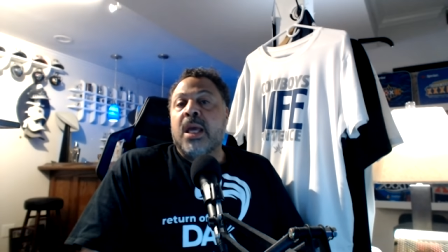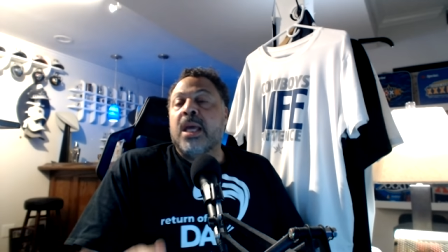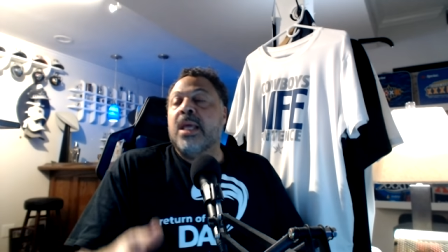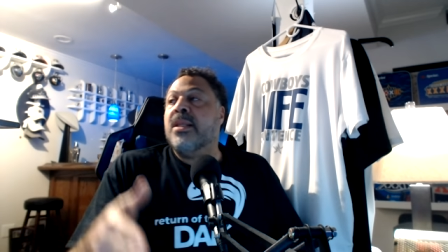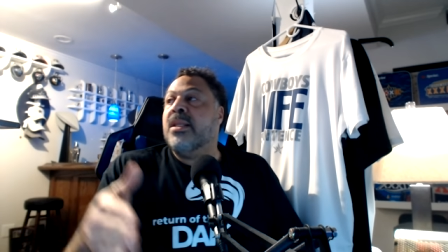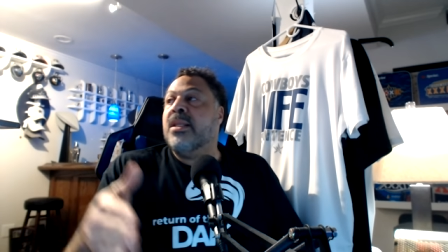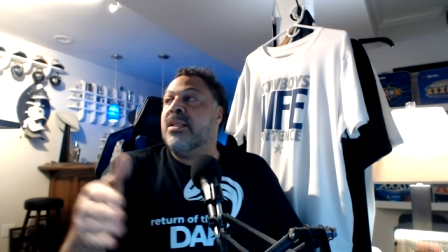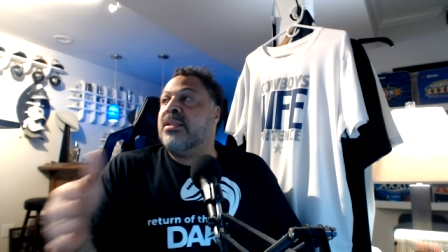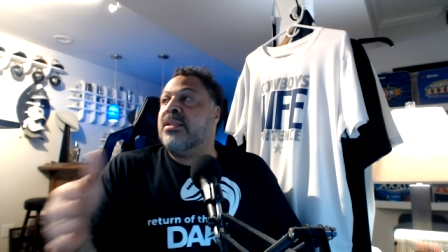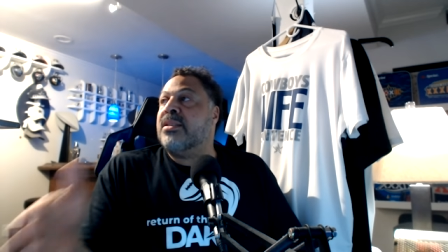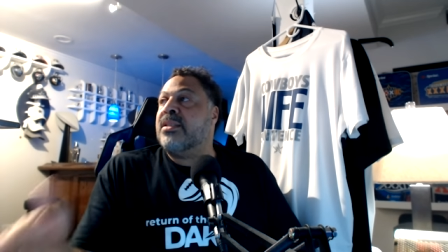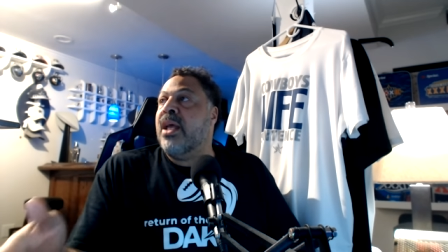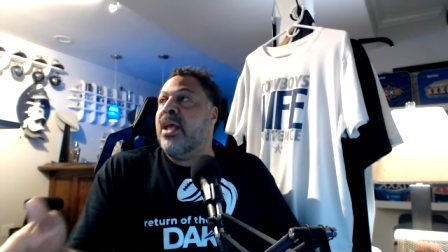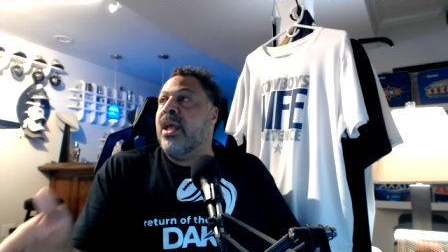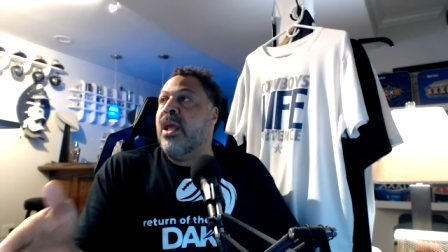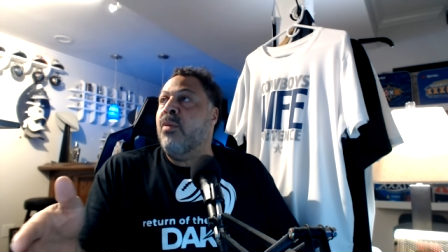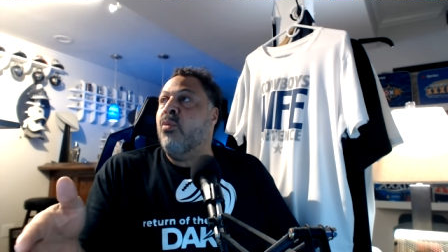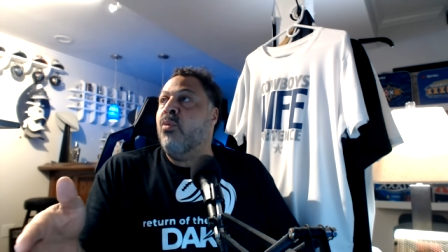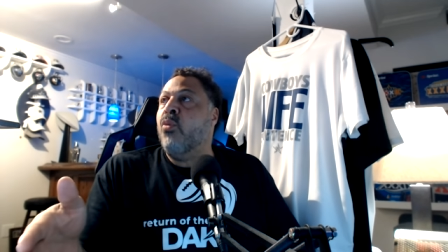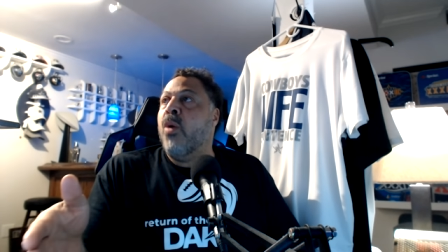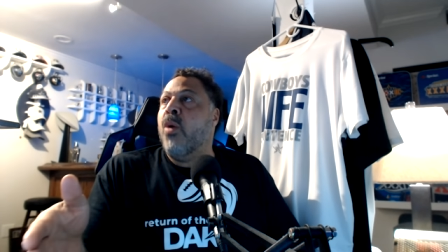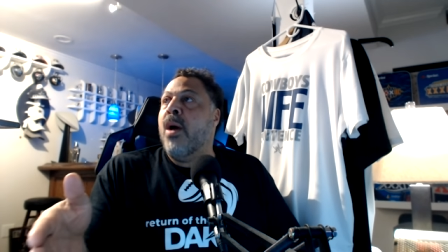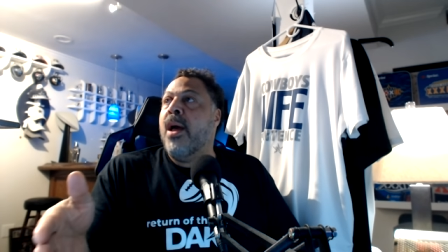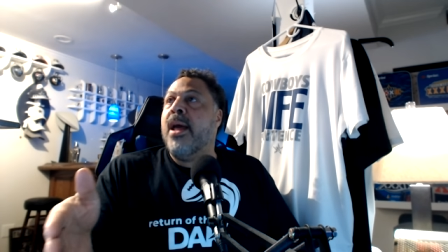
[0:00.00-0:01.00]
in the
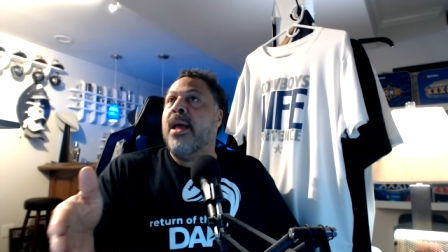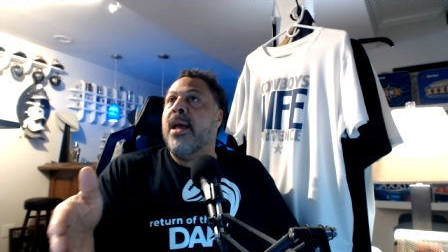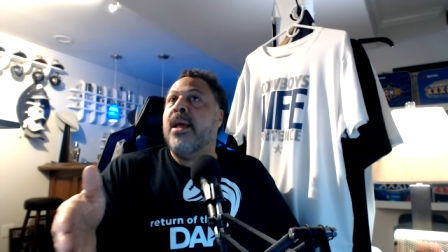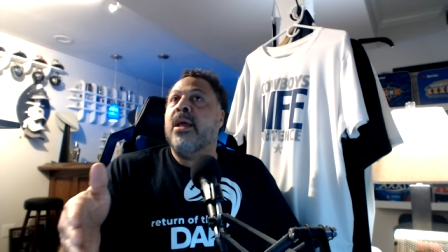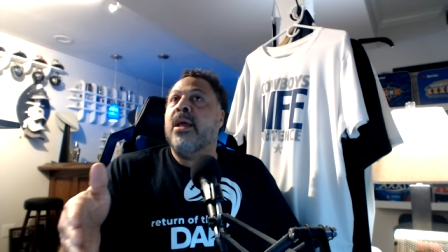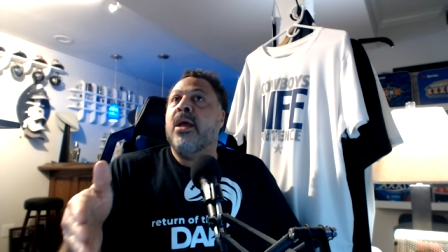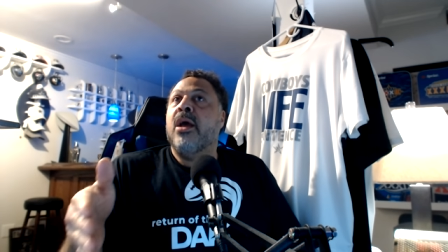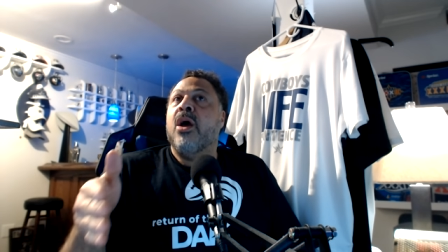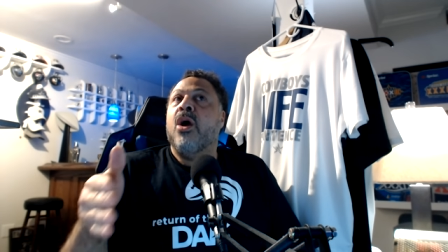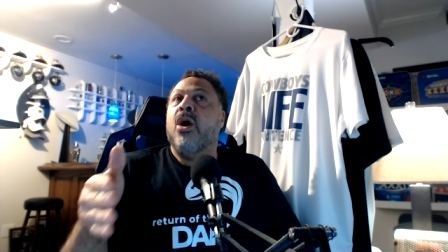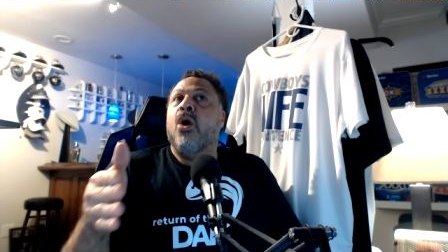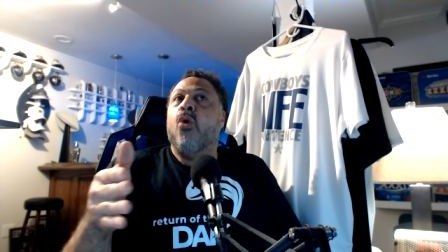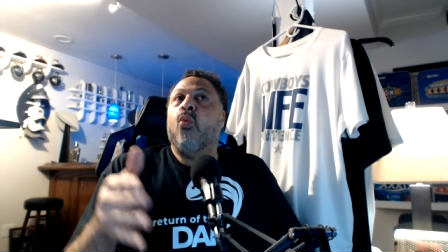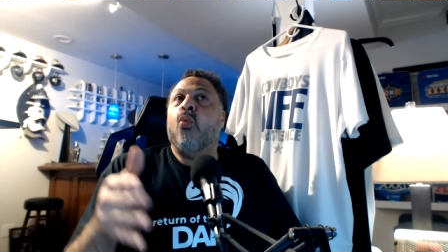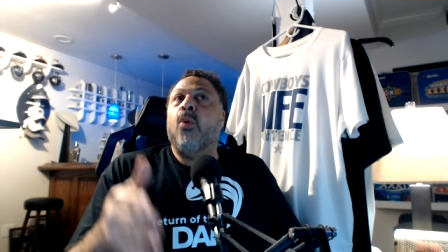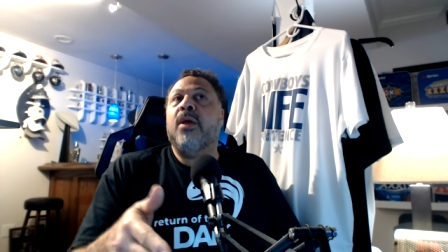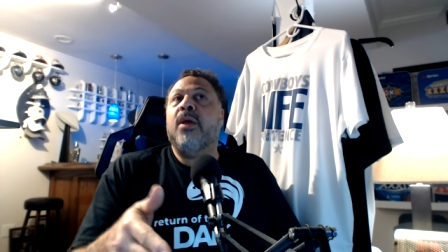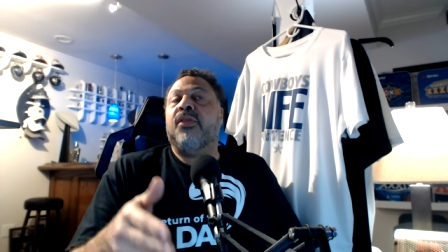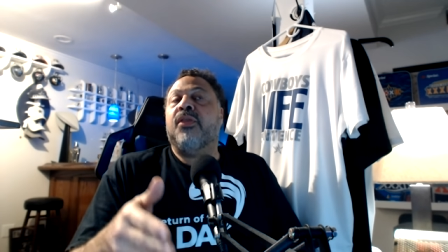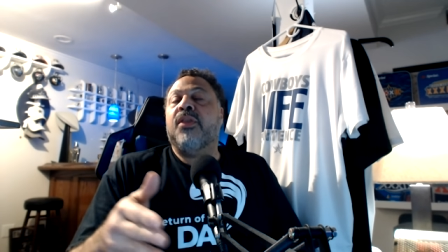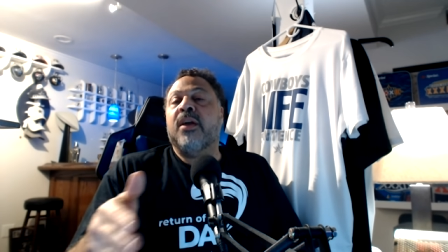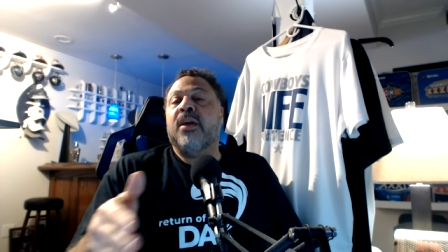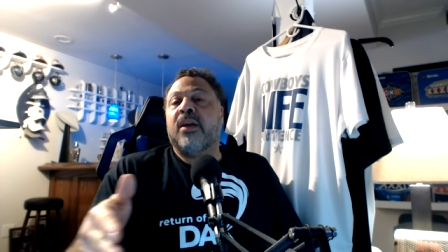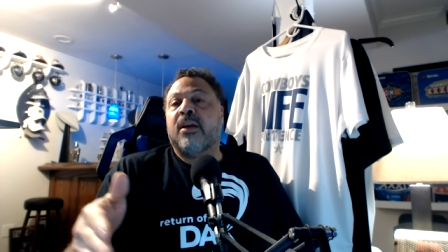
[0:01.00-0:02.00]
same way, we
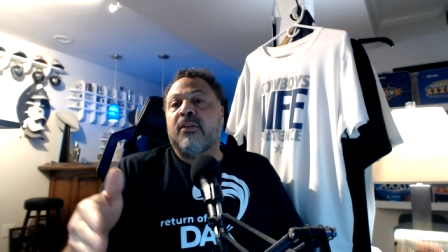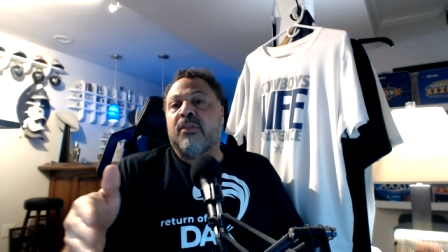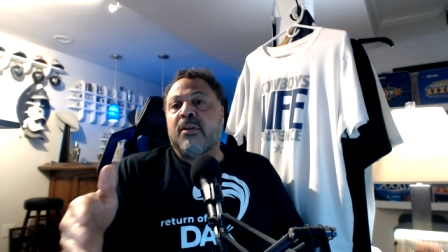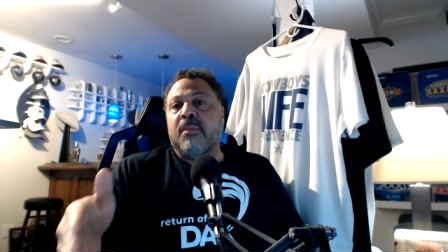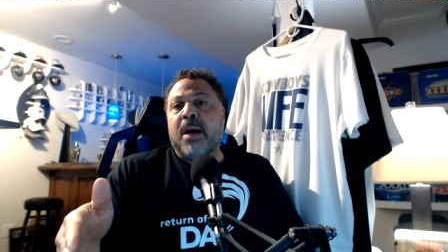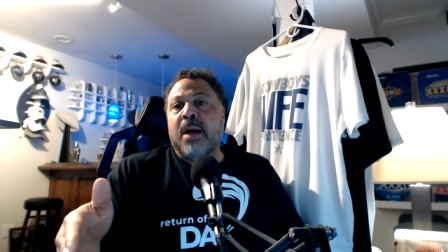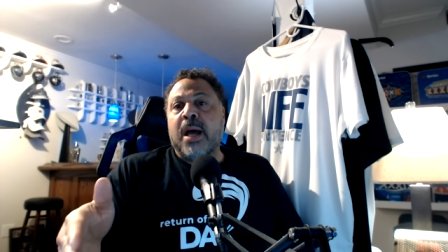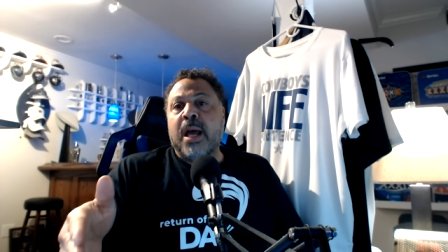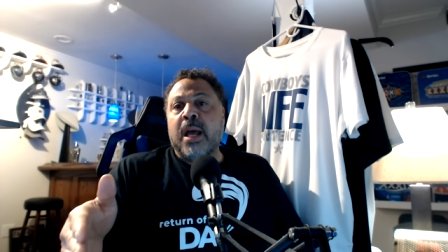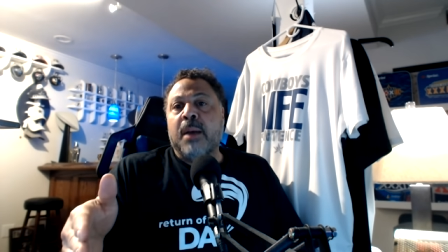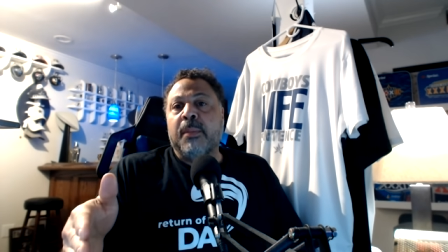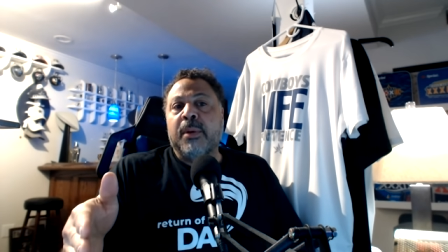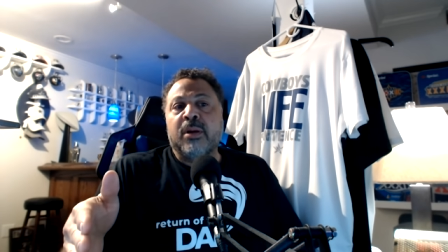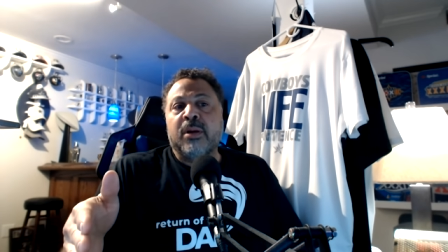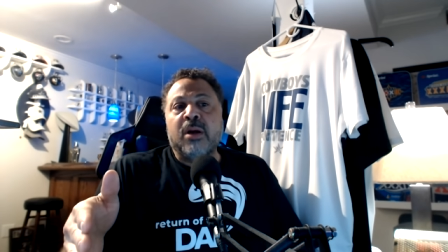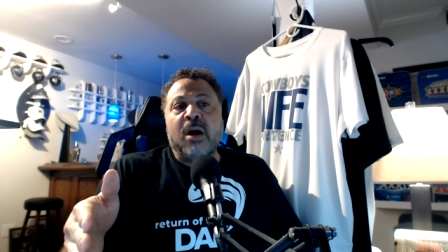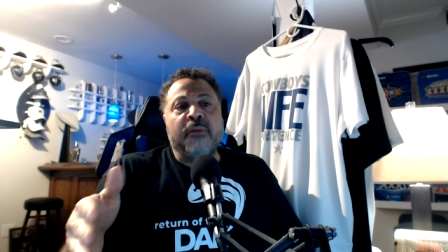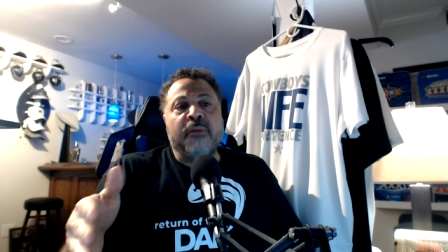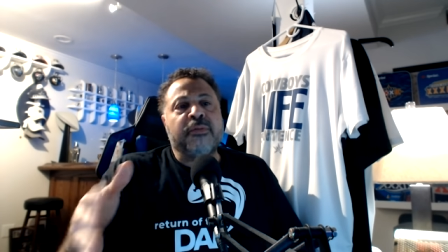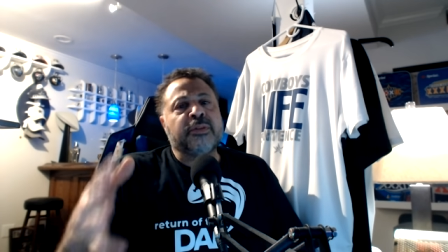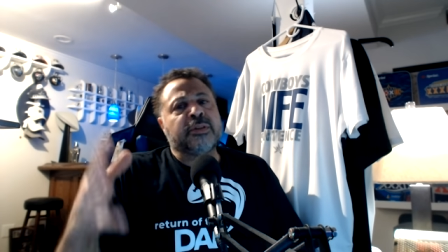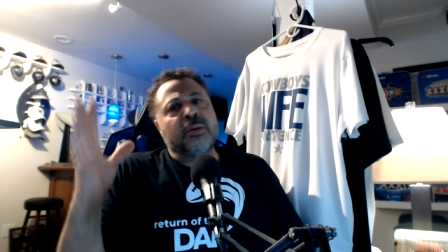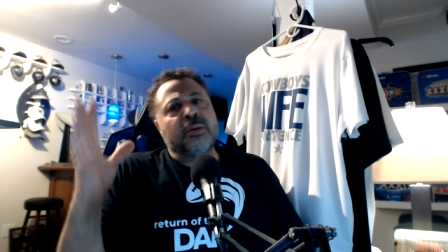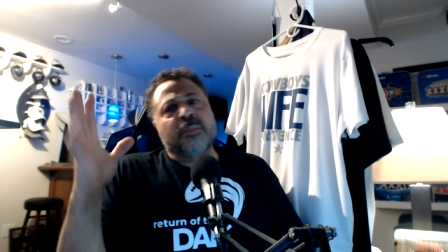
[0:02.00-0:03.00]
think of the Miami Dolphins.